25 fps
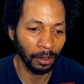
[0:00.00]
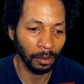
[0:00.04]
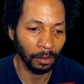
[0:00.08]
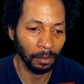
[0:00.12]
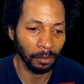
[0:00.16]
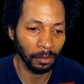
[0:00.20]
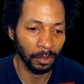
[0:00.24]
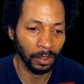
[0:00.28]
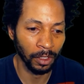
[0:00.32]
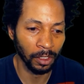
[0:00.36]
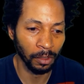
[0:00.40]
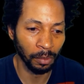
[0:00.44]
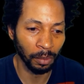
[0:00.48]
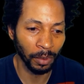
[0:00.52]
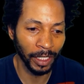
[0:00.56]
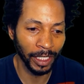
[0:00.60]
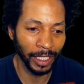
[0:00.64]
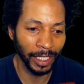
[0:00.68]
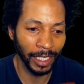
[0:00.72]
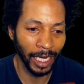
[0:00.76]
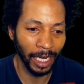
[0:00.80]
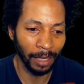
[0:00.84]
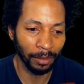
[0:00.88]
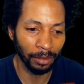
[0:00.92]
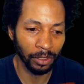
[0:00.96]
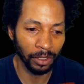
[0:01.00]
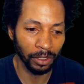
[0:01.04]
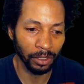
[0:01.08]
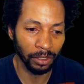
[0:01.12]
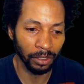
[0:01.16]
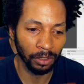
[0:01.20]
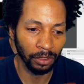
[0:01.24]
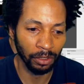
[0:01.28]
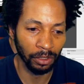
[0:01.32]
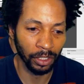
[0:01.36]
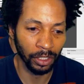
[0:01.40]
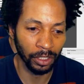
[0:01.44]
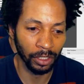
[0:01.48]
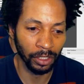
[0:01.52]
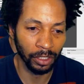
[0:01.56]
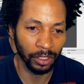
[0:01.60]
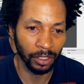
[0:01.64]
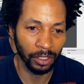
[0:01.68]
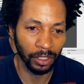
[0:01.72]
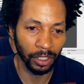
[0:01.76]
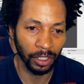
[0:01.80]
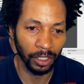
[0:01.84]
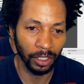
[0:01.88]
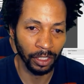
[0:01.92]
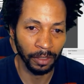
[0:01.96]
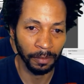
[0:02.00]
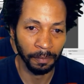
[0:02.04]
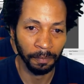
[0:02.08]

display capture so you see.